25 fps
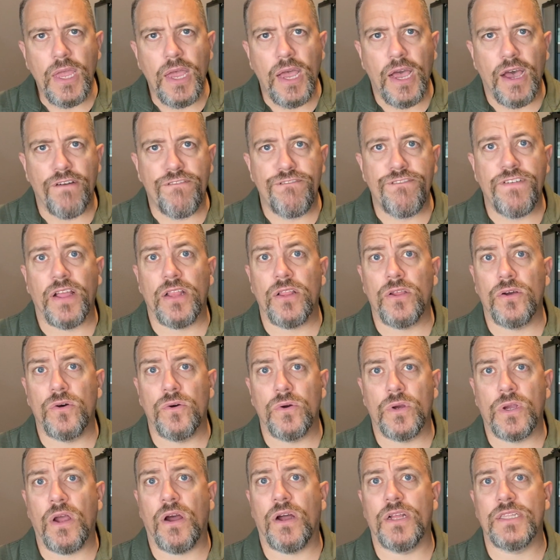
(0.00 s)
a
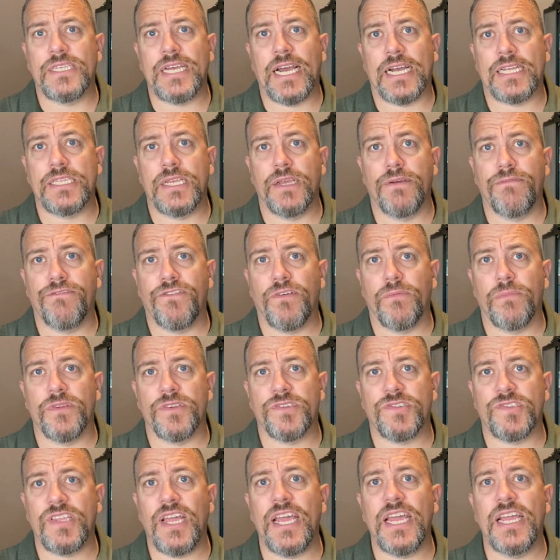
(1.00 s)
fellow contact him from the
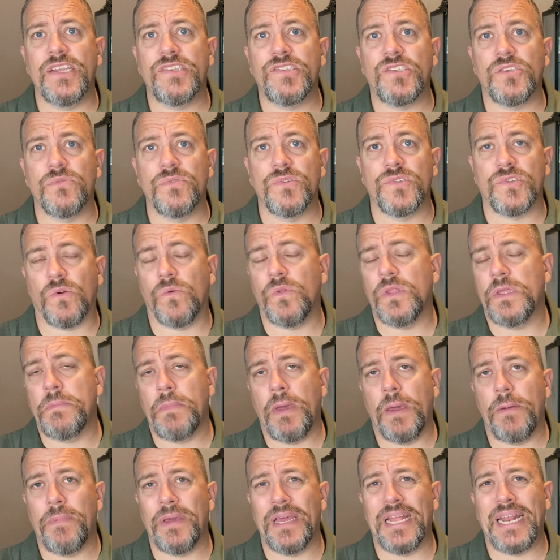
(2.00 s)
States who was only
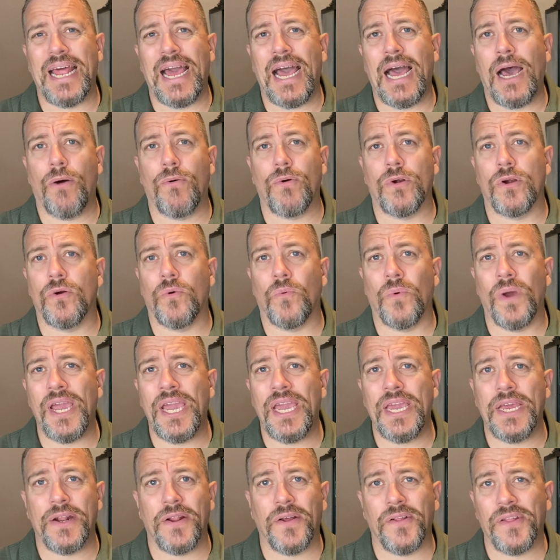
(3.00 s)
maybe an hour
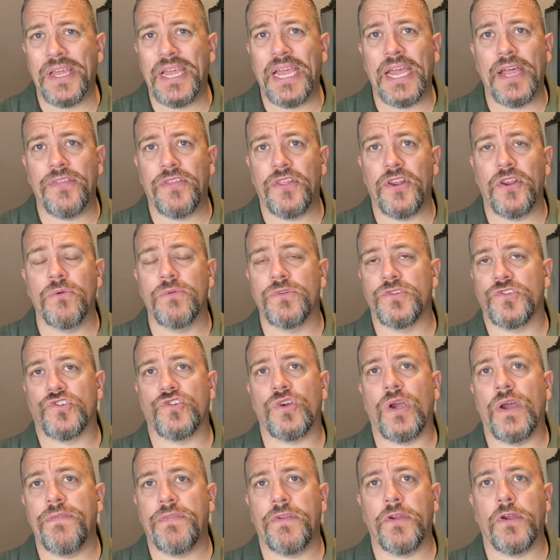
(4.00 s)
away, and all I had to do was
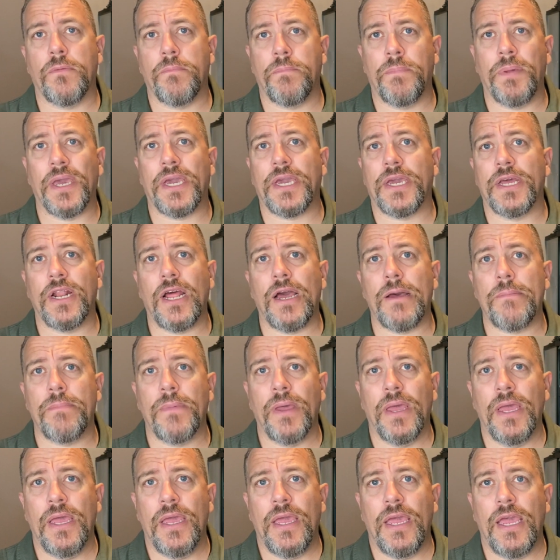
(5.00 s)
drive there and pick it
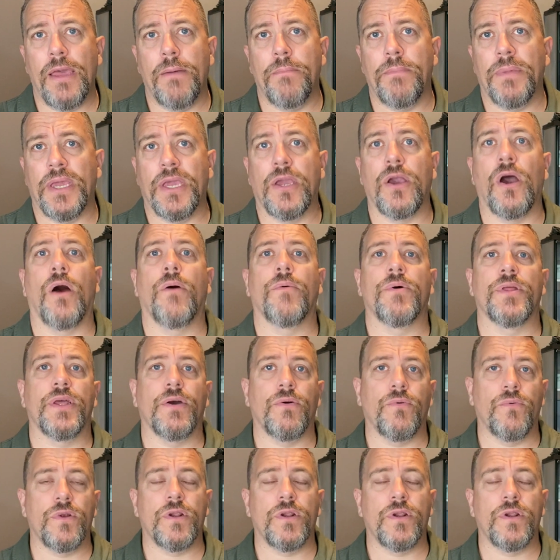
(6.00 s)
up and be gone with it.